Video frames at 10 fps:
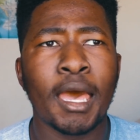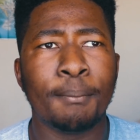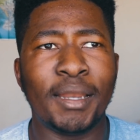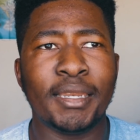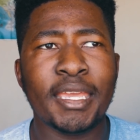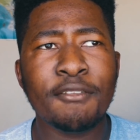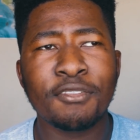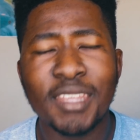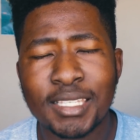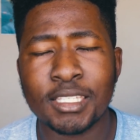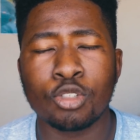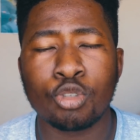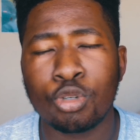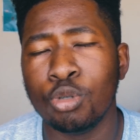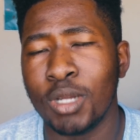But if this is
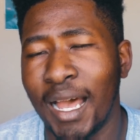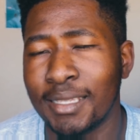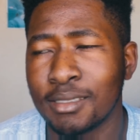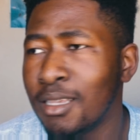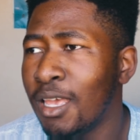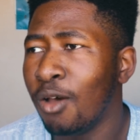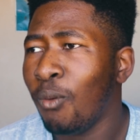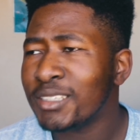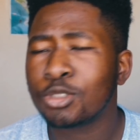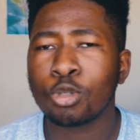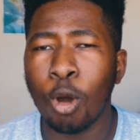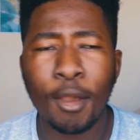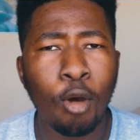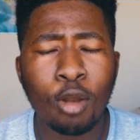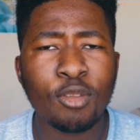true, guys, what's
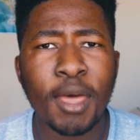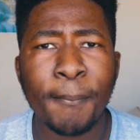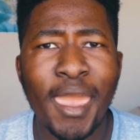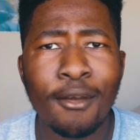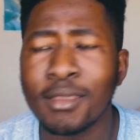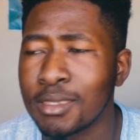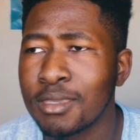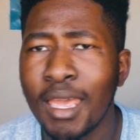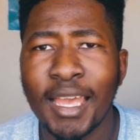going on with our parents?